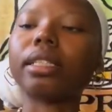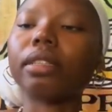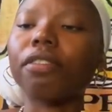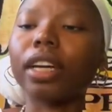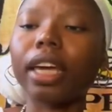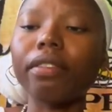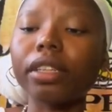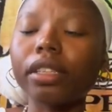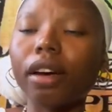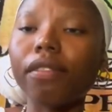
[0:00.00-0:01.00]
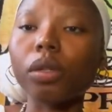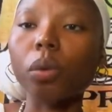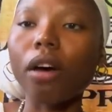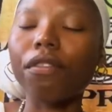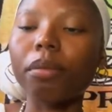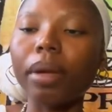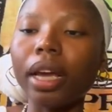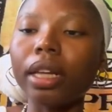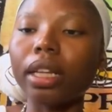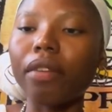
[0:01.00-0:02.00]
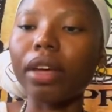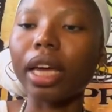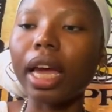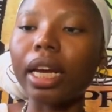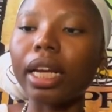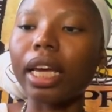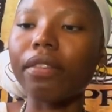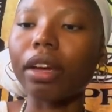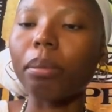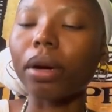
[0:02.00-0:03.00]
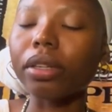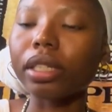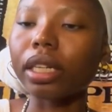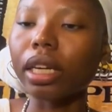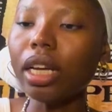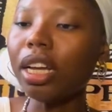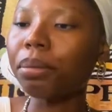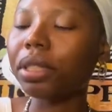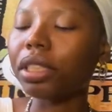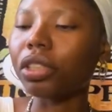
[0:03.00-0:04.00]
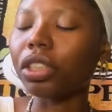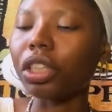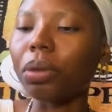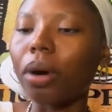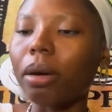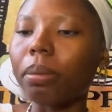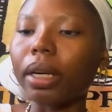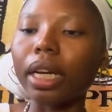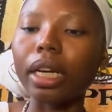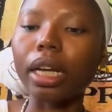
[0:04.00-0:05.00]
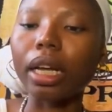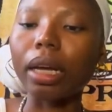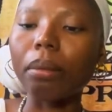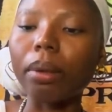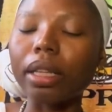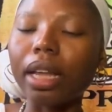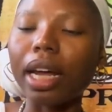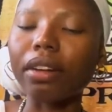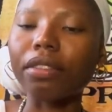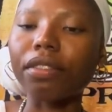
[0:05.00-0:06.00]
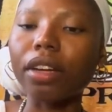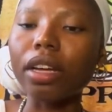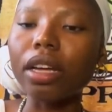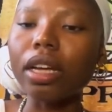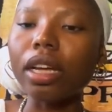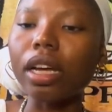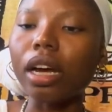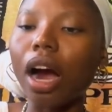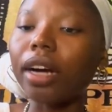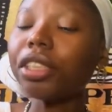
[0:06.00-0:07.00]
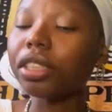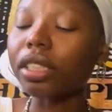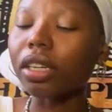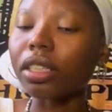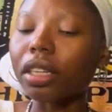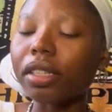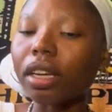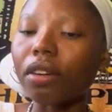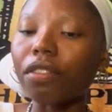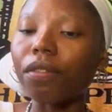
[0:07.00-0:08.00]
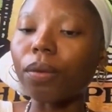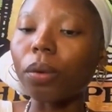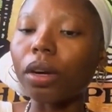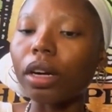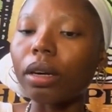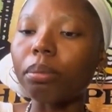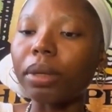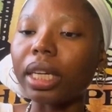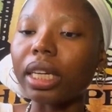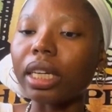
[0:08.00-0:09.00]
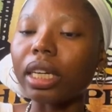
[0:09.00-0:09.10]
forgive yourself as well for being a loving and giving person. Potentially you are putting a lot of harshness on yourself for being